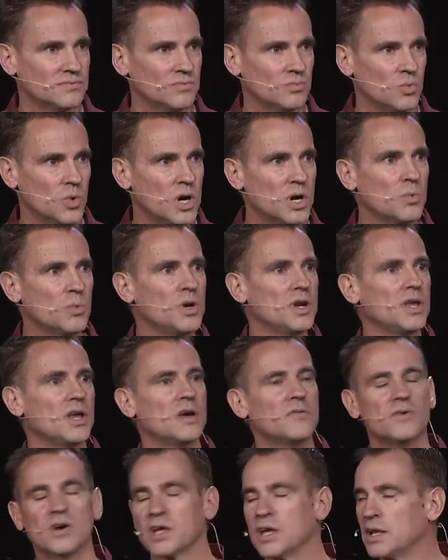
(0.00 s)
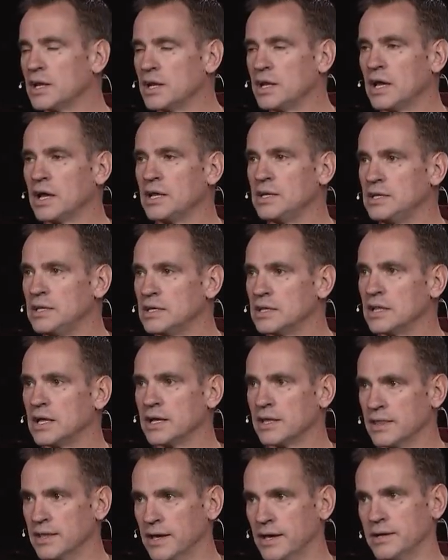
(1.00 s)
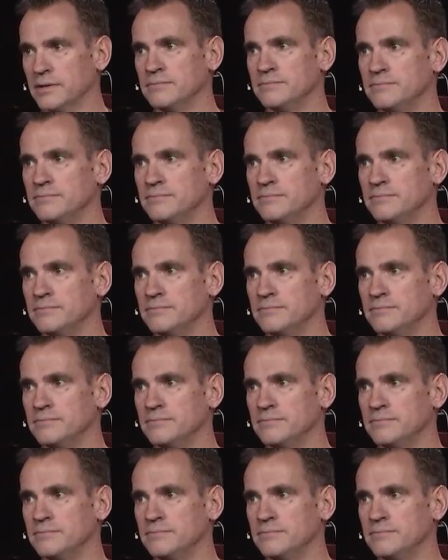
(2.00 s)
Where would he ever get an idea like that?